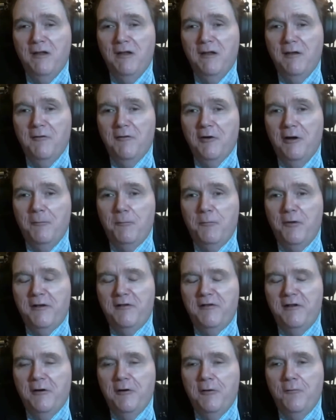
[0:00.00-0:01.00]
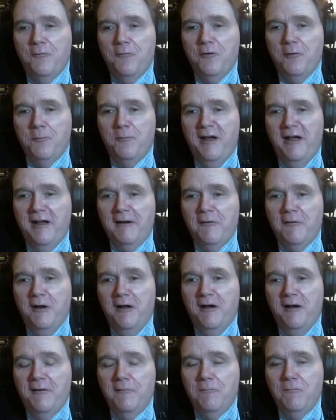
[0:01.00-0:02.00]
So I picked yellow for the
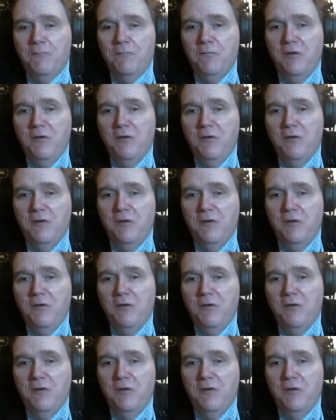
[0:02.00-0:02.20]
background,